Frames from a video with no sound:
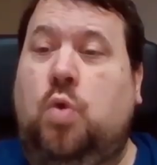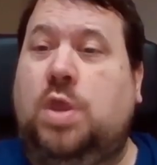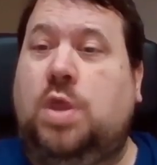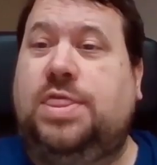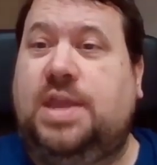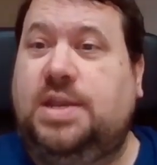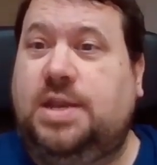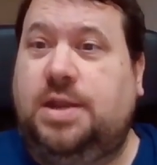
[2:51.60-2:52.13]

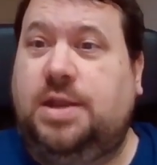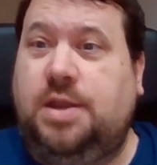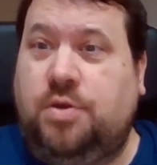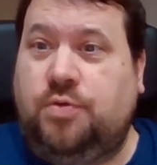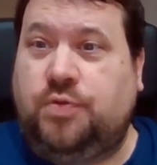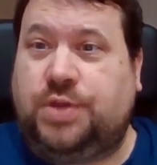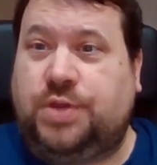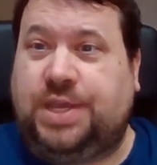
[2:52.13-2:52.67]
One thing to
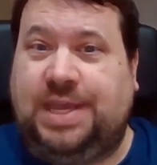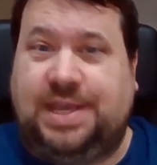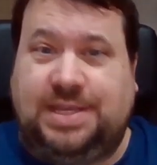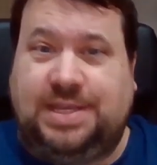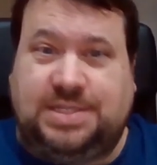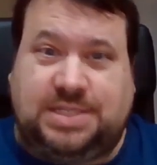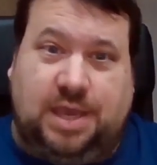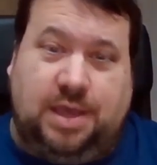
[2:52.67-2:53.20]
note
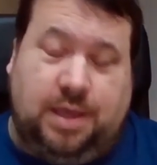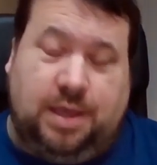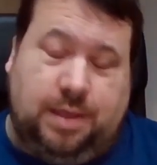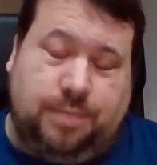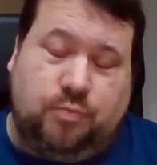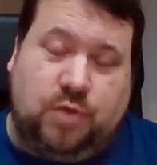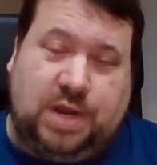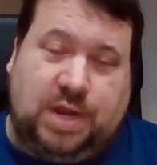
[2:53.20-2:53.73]
is
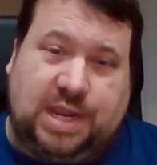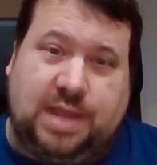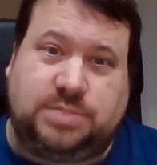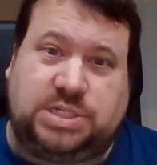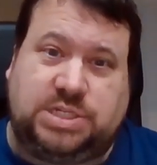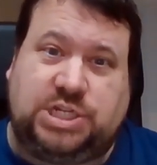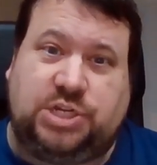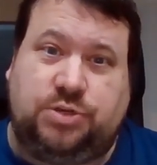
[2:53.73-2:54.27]
when it
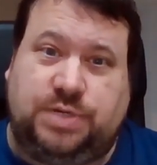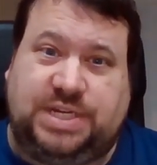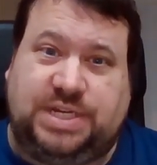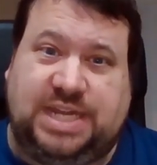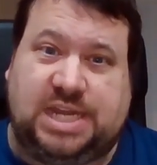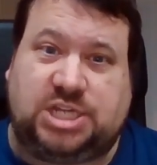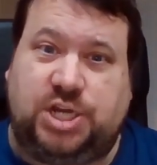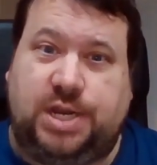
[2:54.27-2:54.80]
comes to
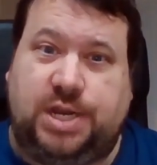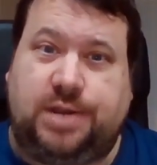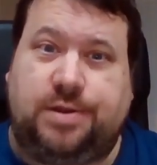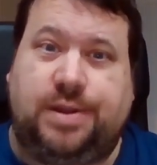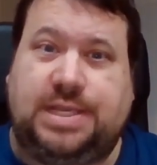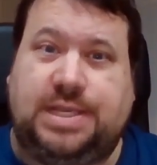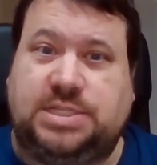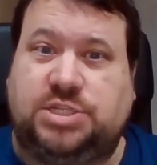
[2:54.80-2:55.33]

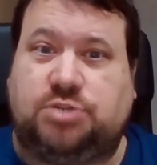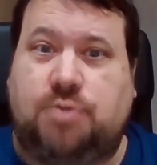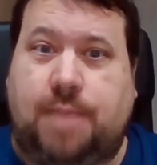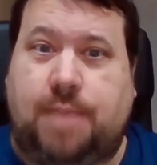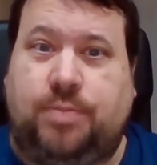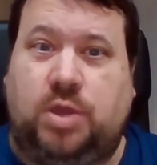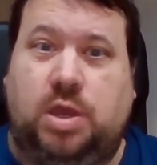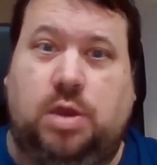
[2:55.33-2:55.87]
dictionaries,
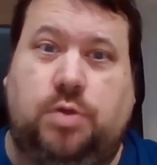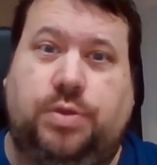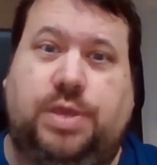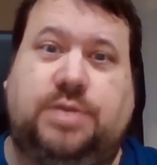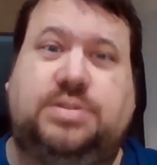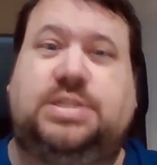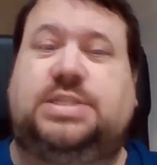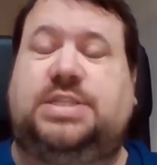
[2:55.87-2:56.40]
Scrabble Go
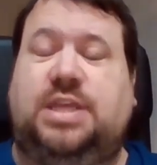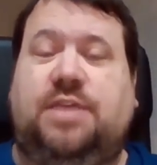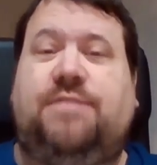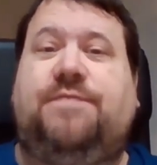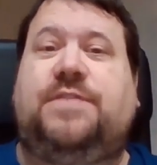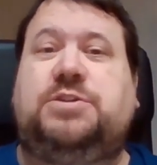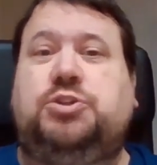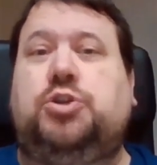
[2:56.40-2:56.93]
uses the
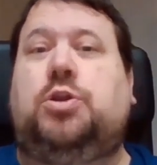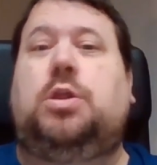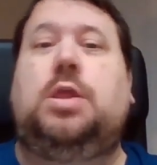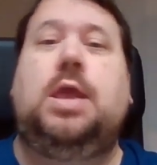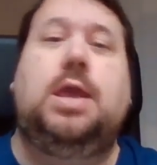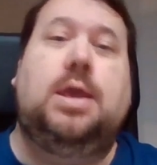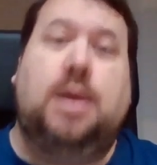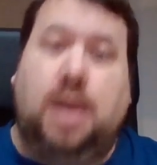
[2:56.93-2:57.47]
official